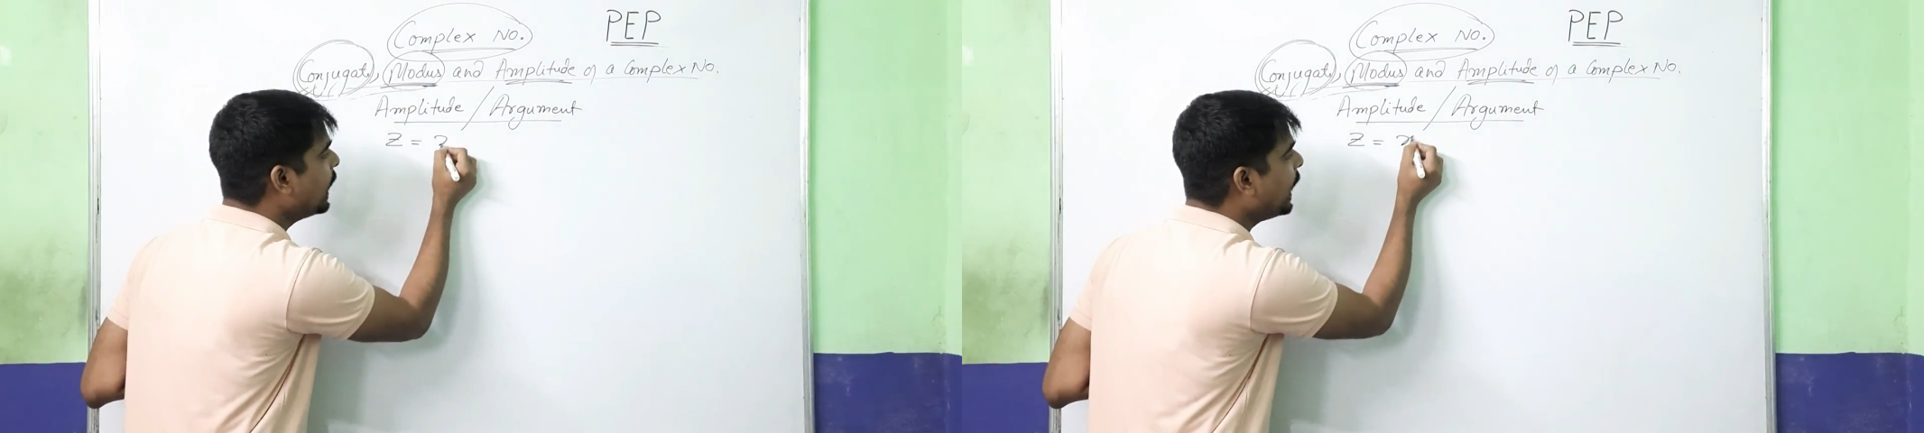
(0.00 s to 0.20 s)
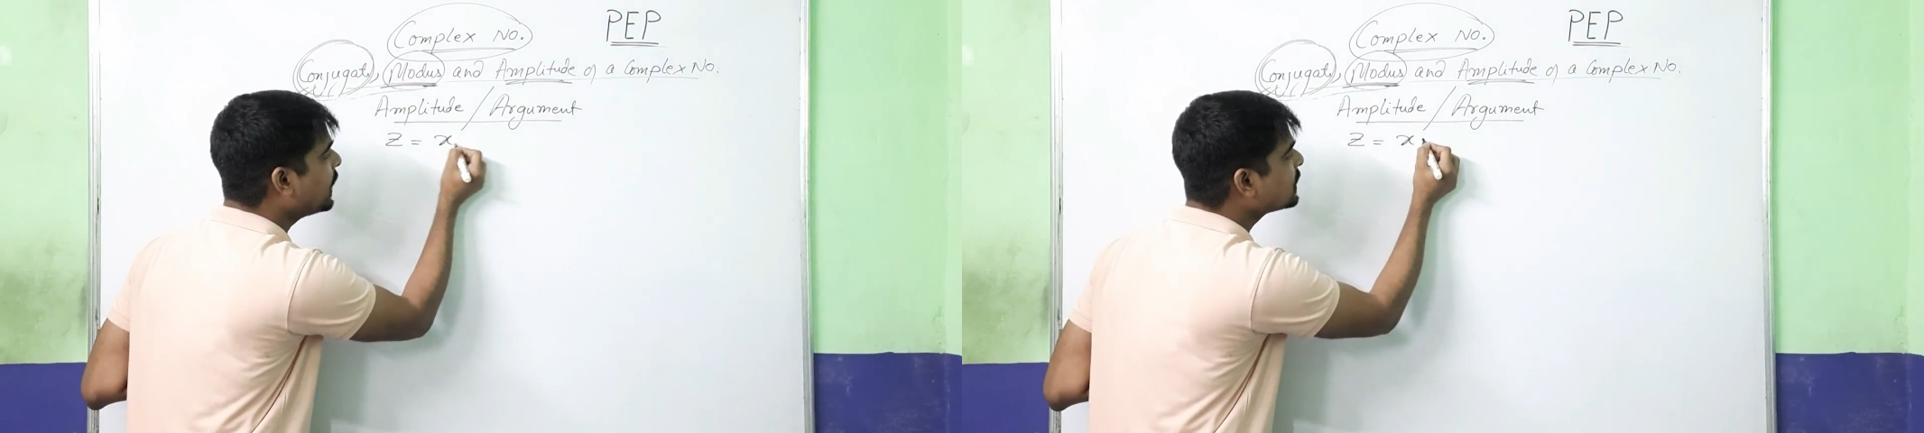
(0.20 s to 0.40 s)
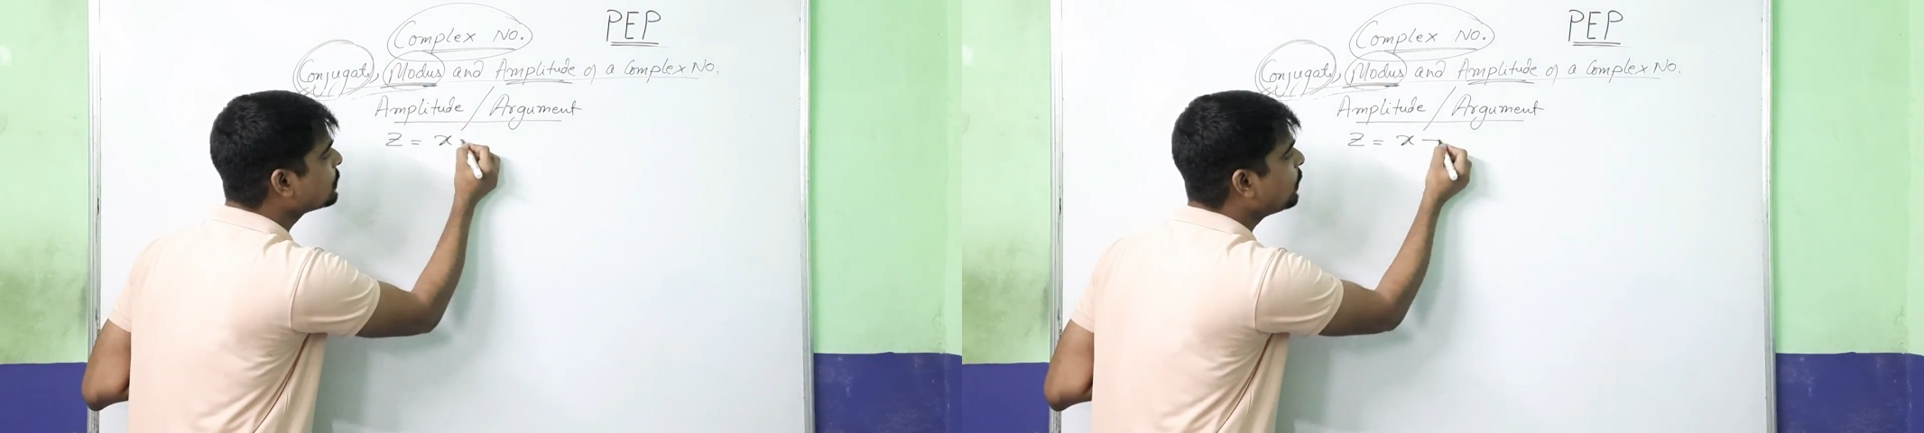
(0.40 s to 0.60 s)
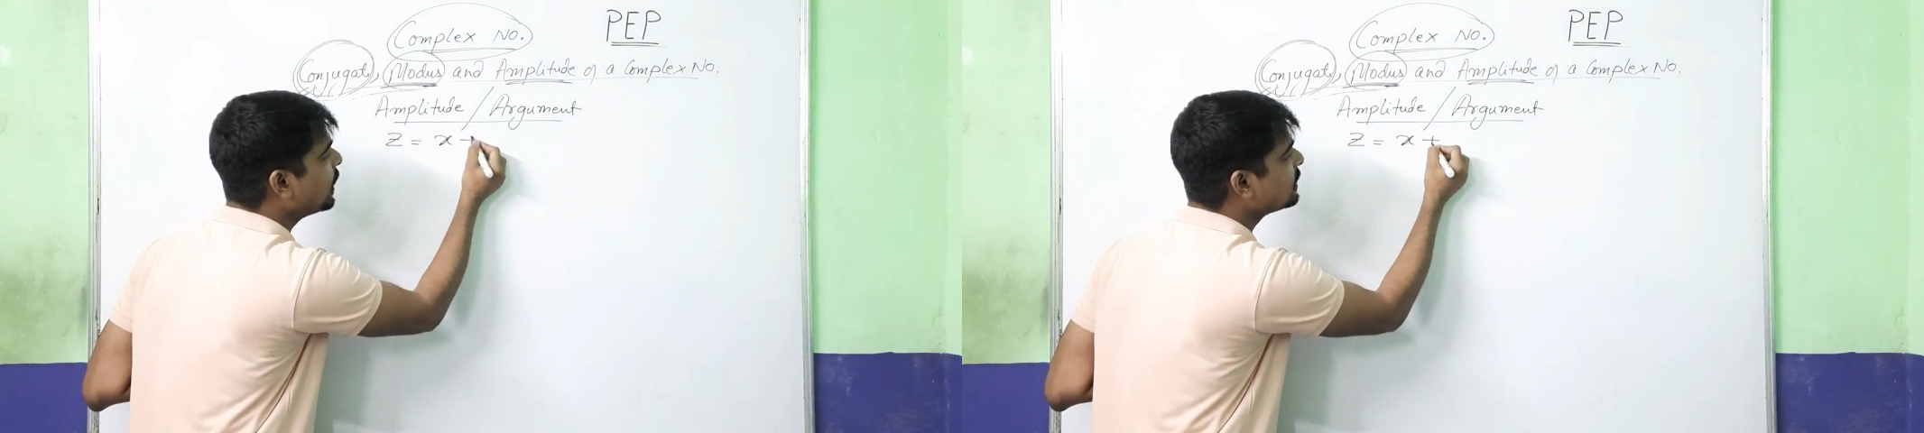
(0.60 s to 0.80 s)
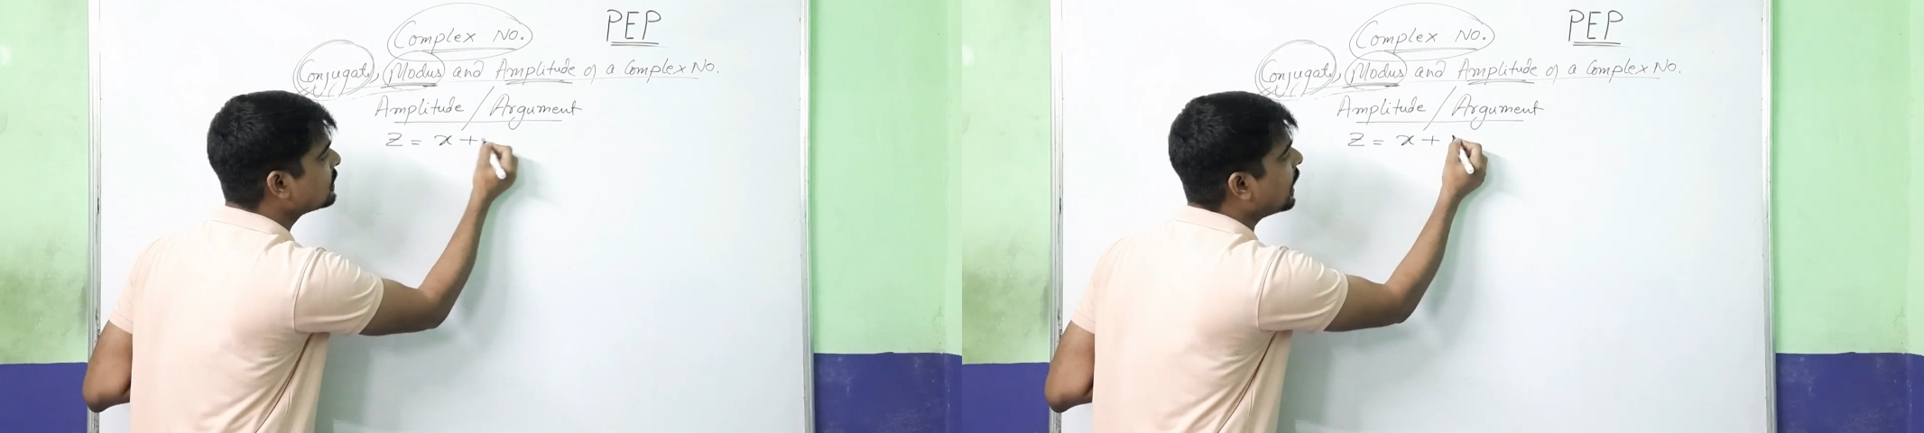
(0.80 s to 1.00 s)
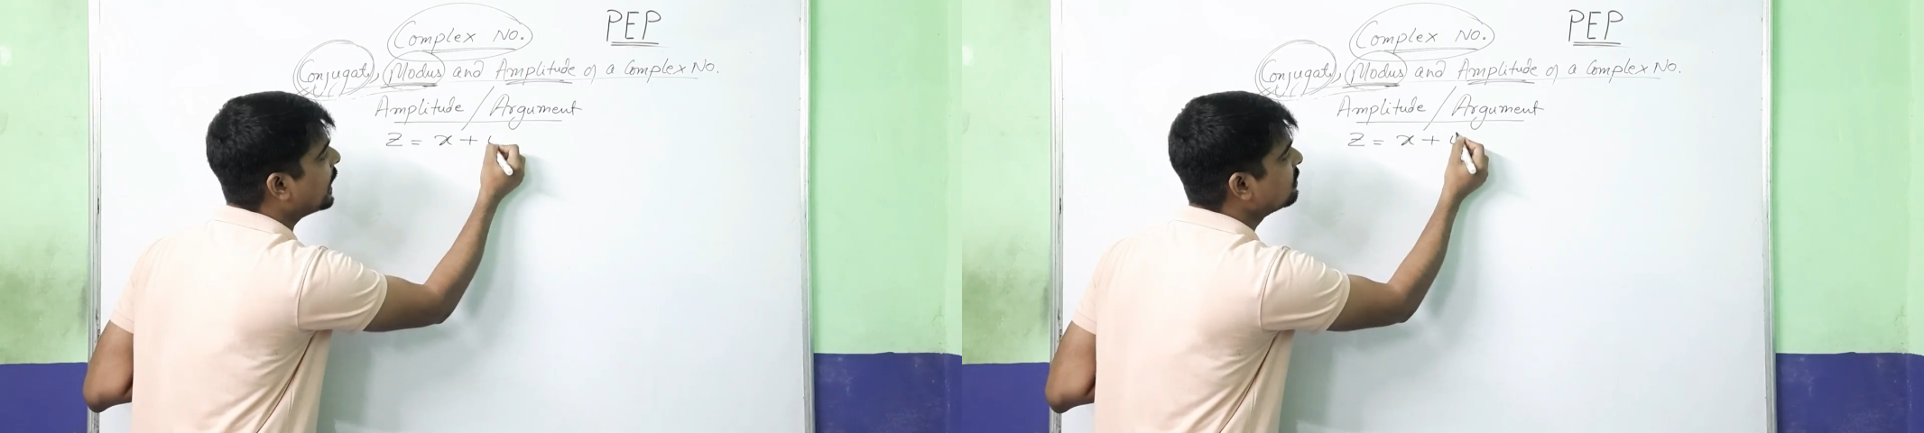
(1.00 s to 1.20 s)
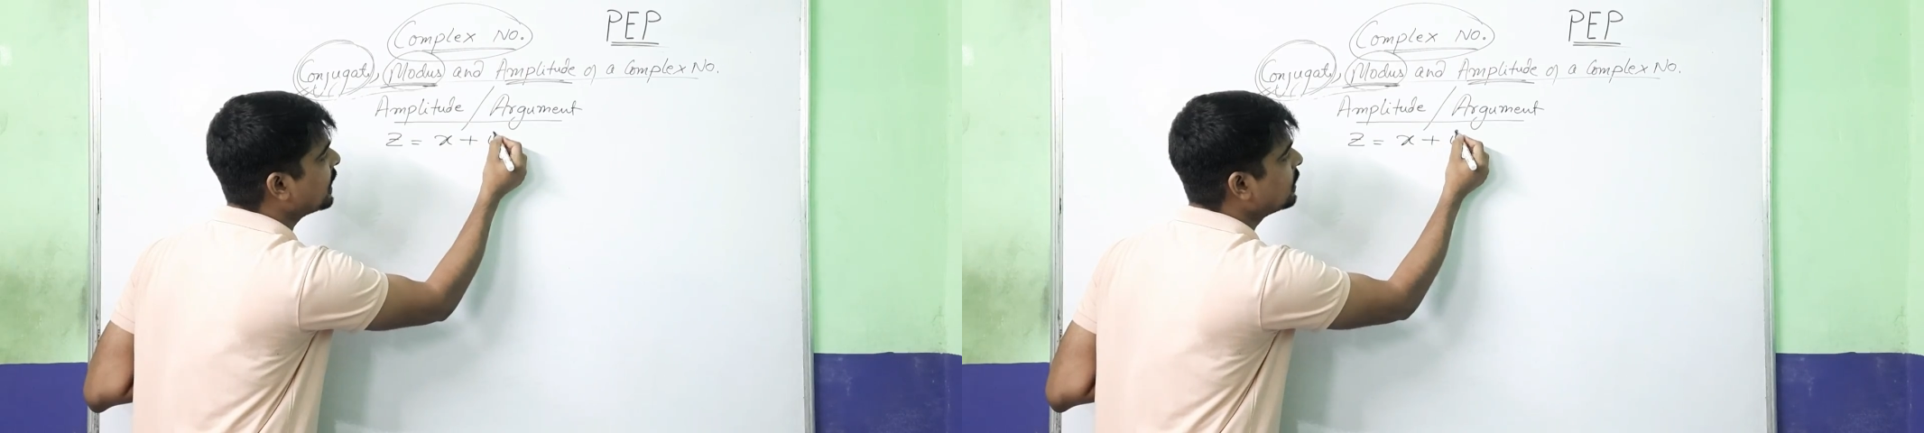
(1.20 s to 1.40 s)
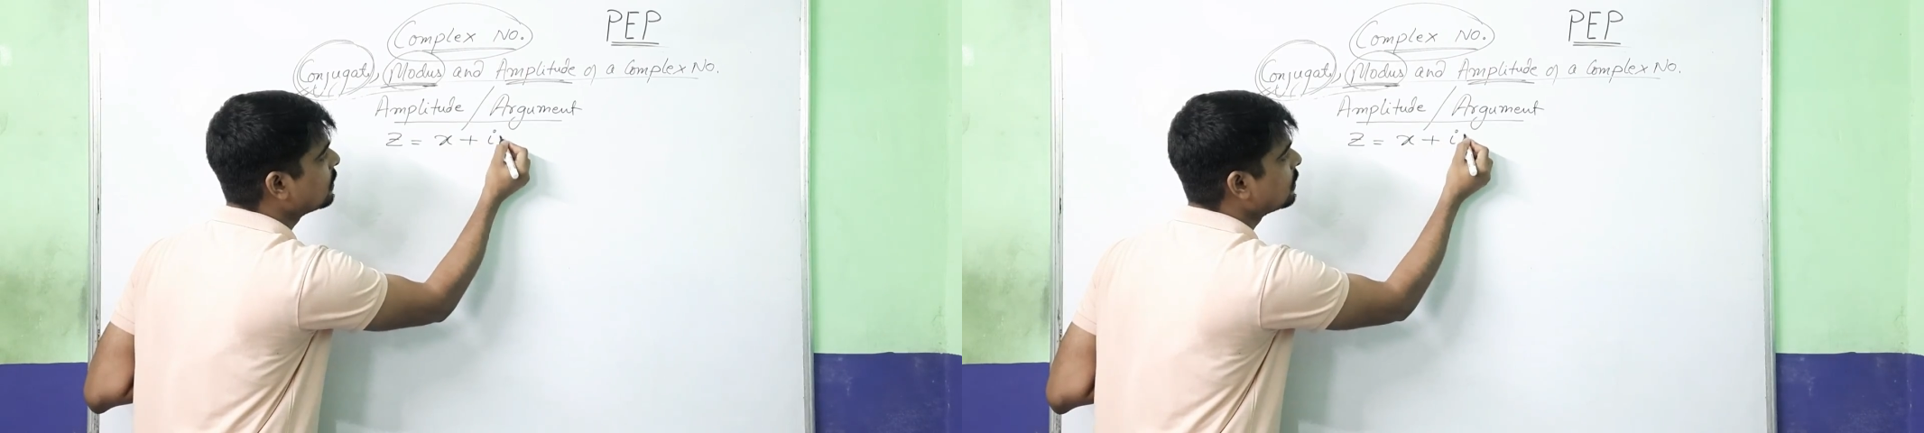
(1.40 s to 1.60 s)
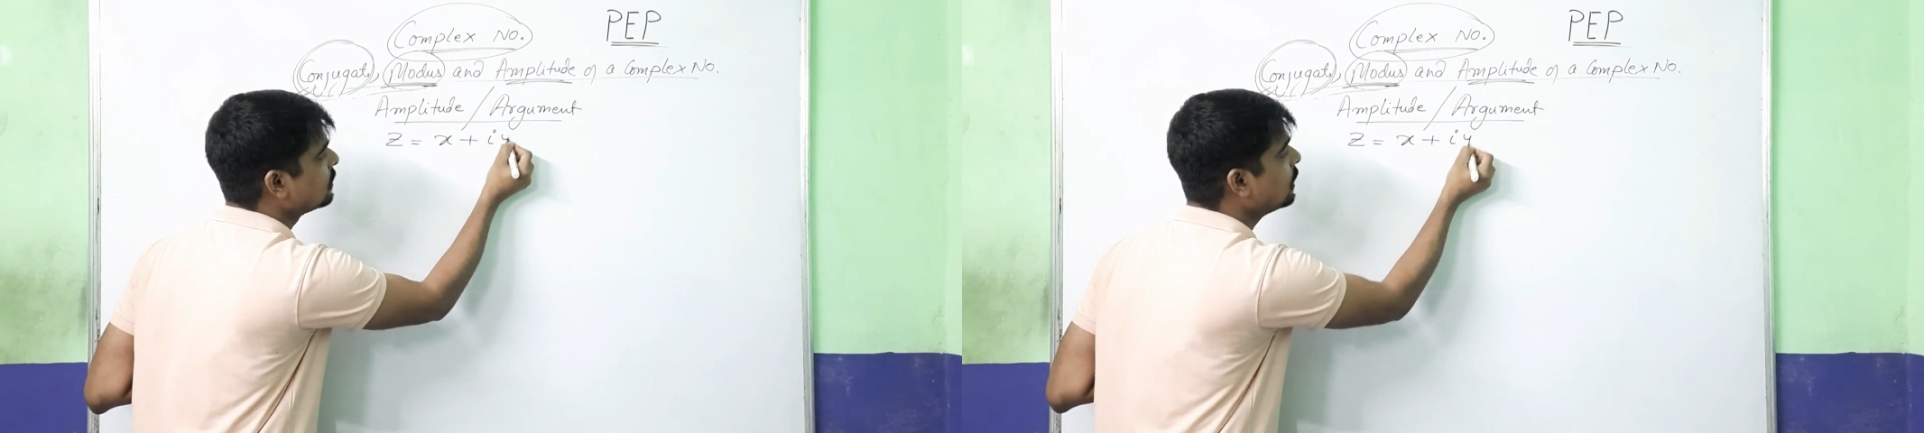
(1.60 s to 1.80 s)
x plus iy.